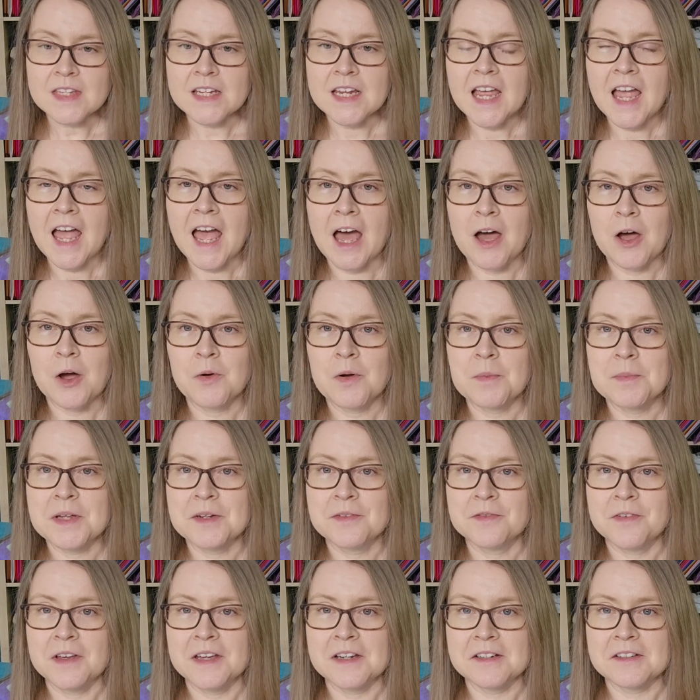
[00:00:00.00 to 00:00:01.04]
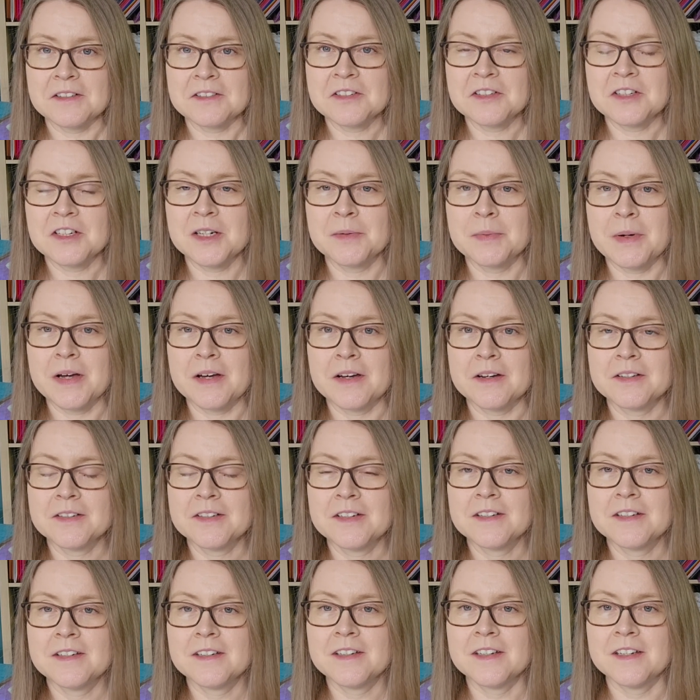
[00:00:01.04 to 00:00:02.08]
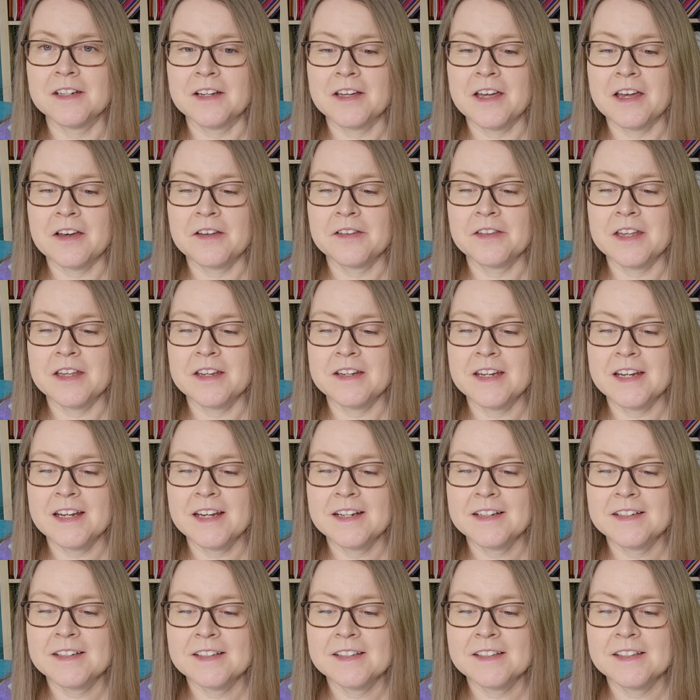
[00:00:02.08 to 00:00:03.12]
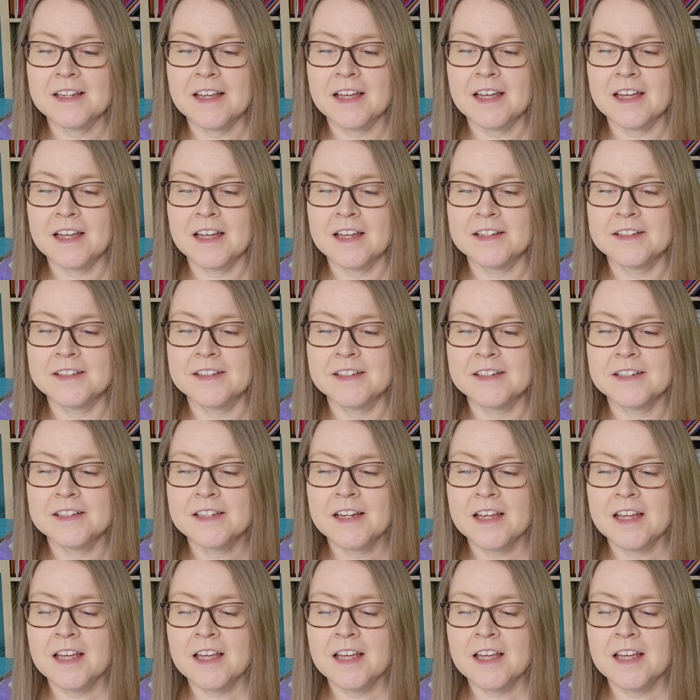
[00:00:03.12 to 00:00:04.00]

how women feel about how their needs and